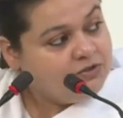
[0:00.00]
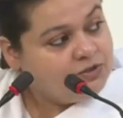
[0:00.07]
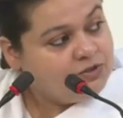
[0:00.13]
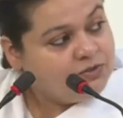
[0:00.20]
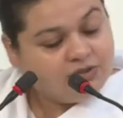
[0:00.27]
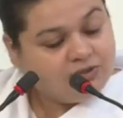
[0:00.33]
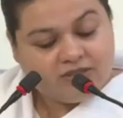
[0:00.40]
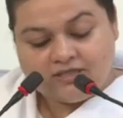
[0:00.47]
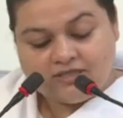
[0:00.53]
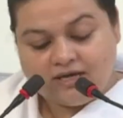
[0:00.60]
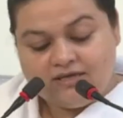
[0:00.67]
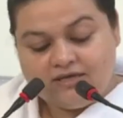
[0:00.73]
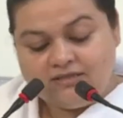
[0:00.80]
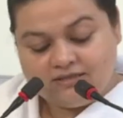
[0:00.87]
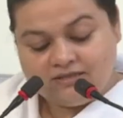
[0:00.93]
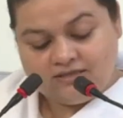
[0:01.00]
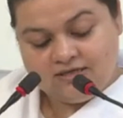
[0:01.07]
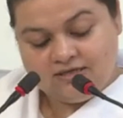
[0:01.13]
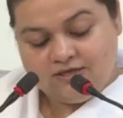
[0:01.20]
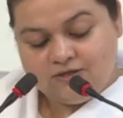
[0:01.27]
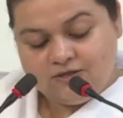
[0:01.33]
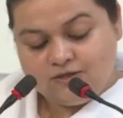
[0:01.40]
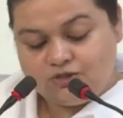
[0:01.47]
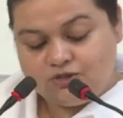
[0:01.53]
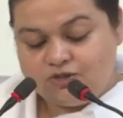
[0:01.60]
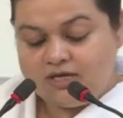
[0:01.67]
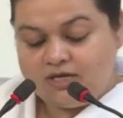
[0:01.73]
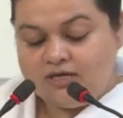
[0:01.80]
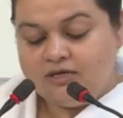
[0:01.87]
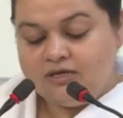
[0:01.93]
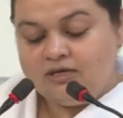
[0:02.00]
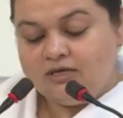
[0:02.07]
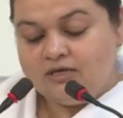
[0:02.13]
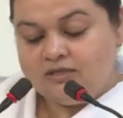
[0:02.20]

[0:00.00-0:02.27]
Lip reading: to the dais to share